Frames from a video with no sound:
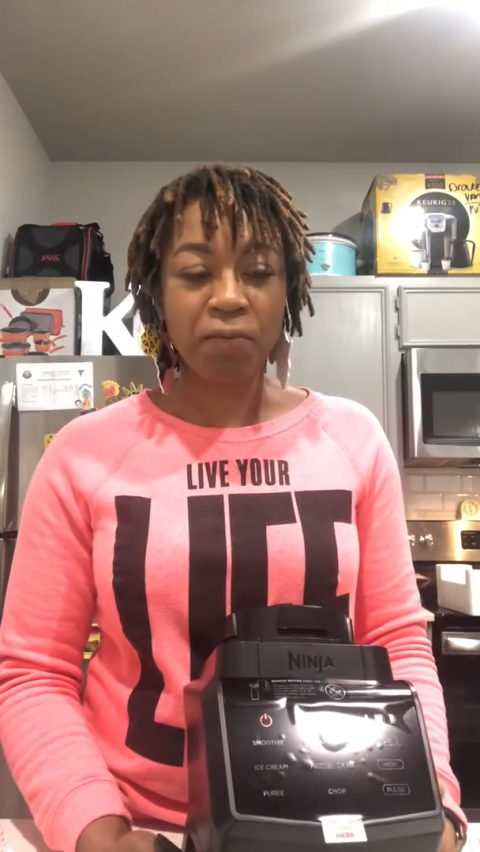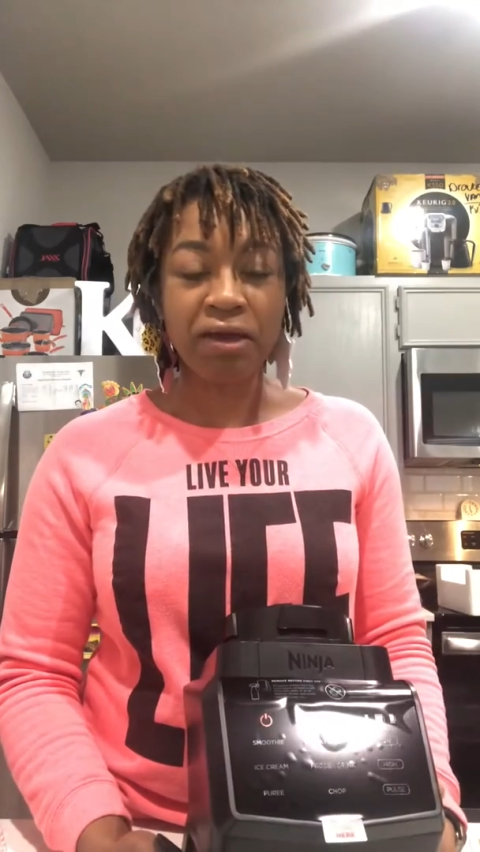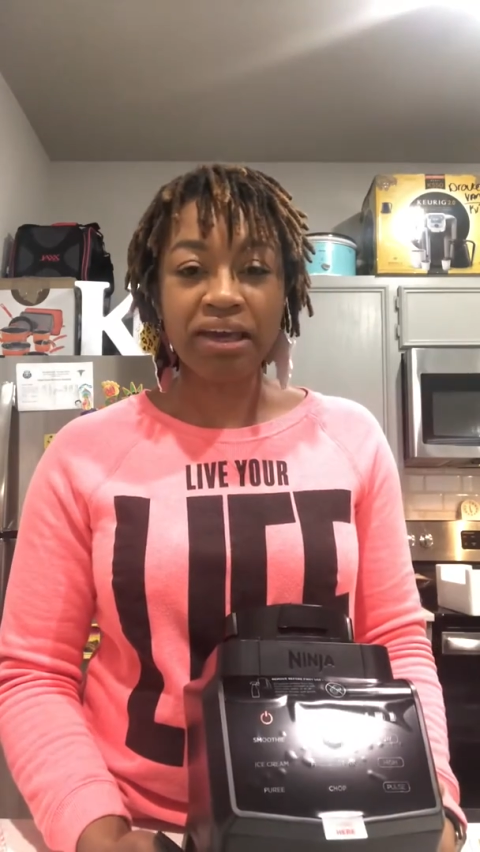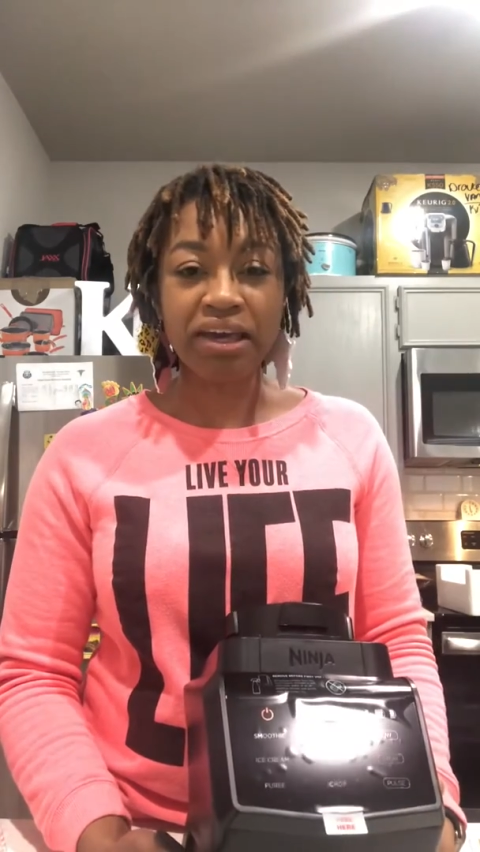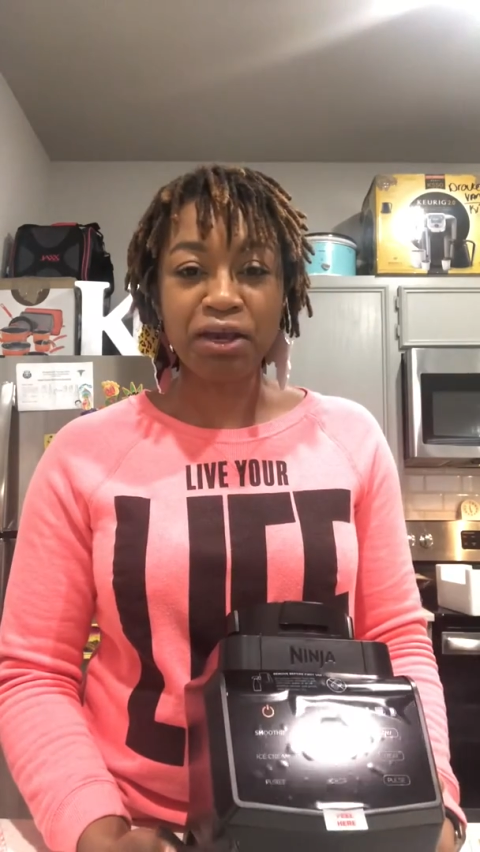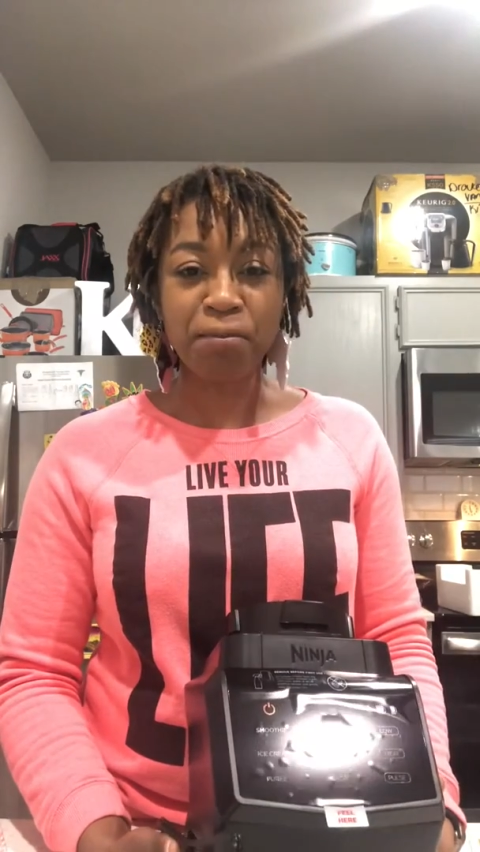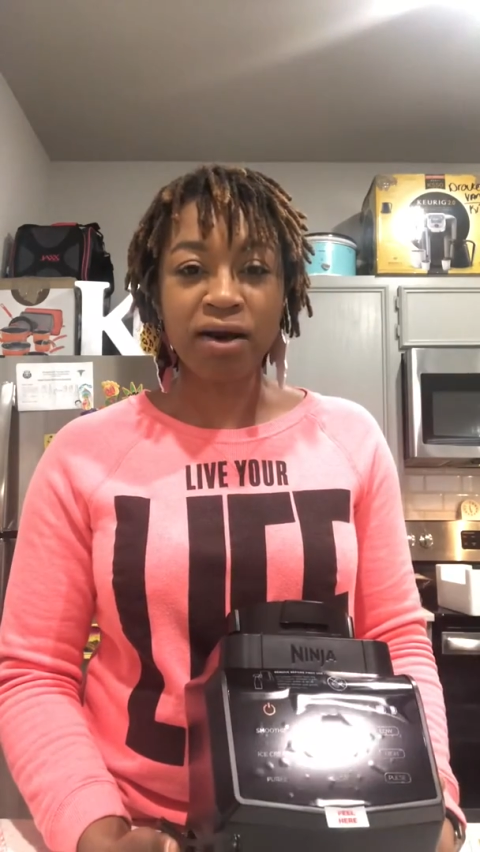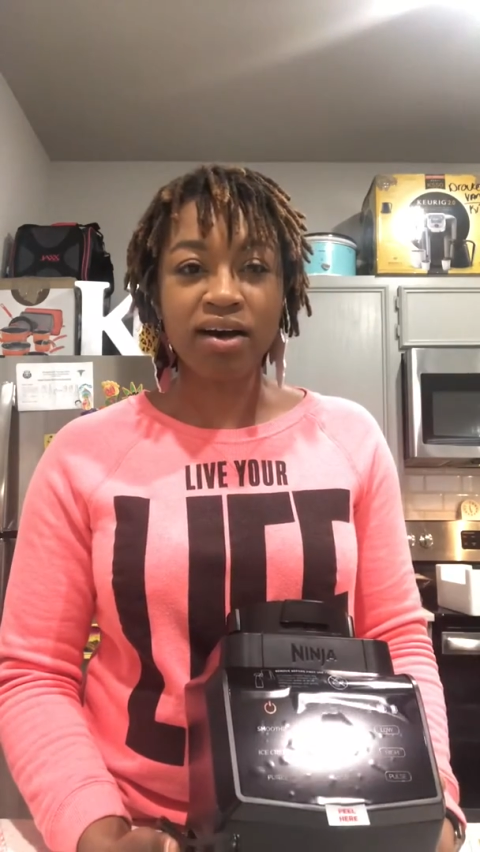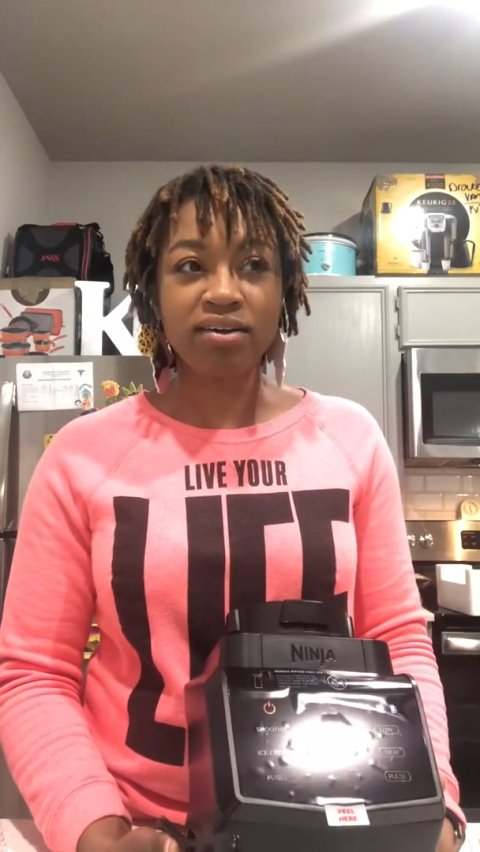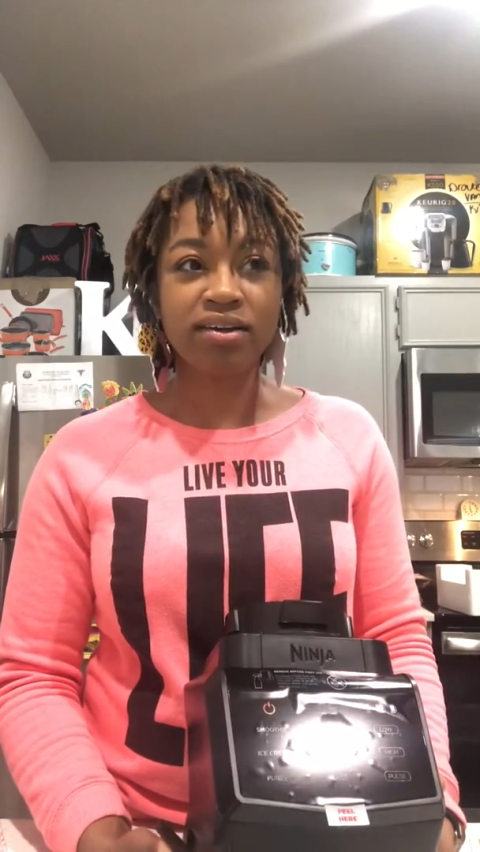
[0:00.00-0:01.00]
picky
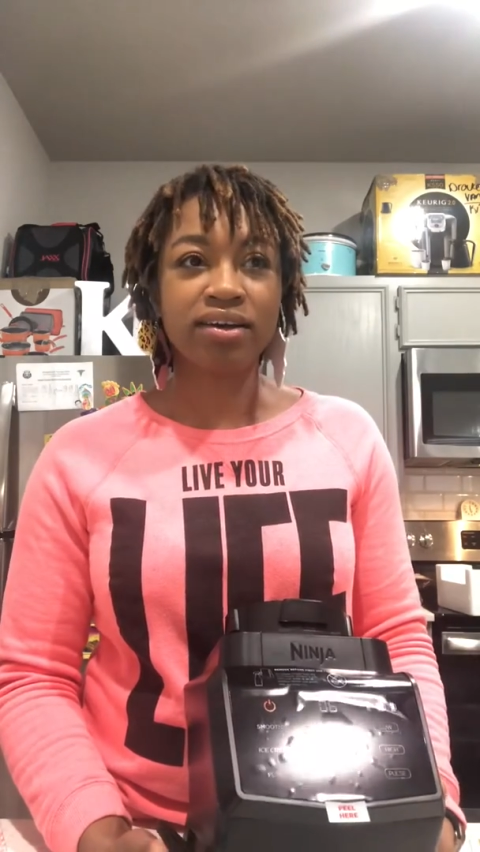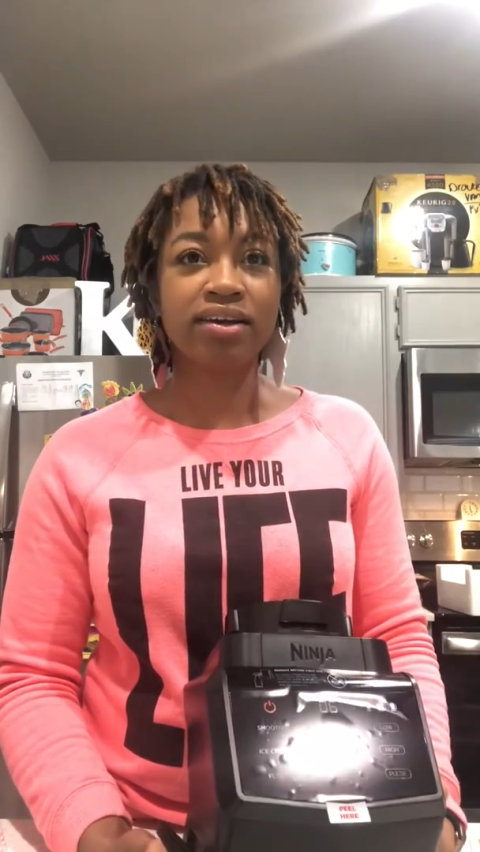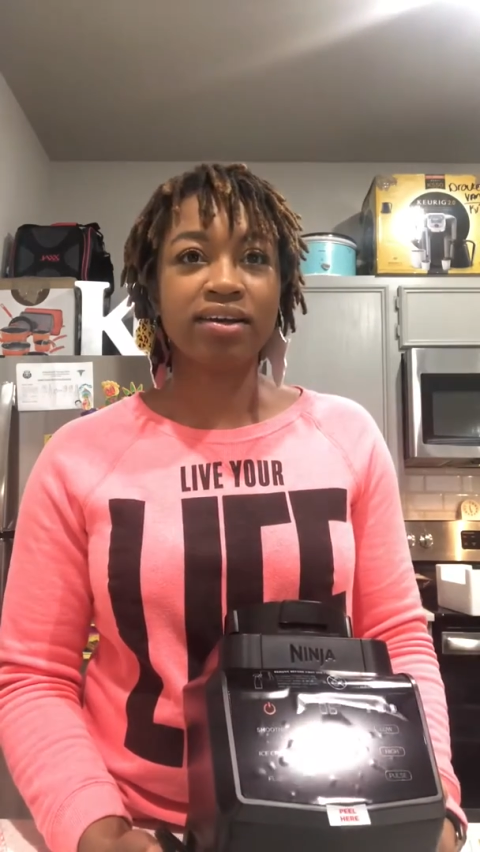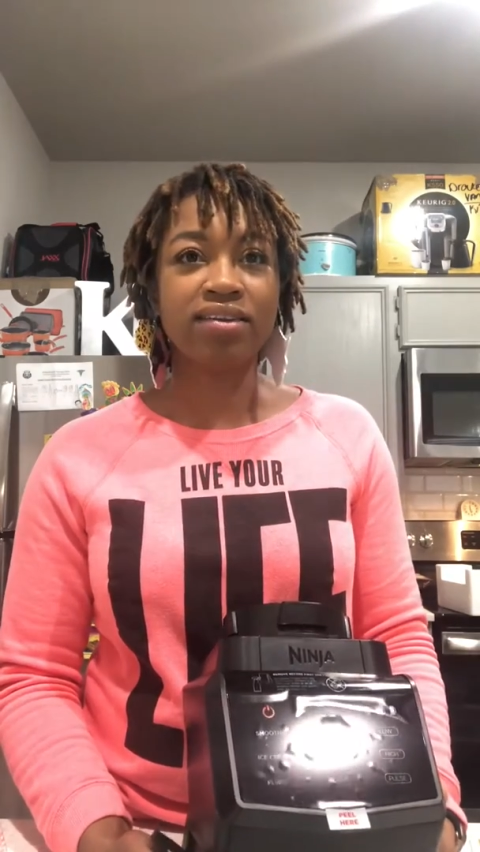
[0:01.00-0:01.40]
about it.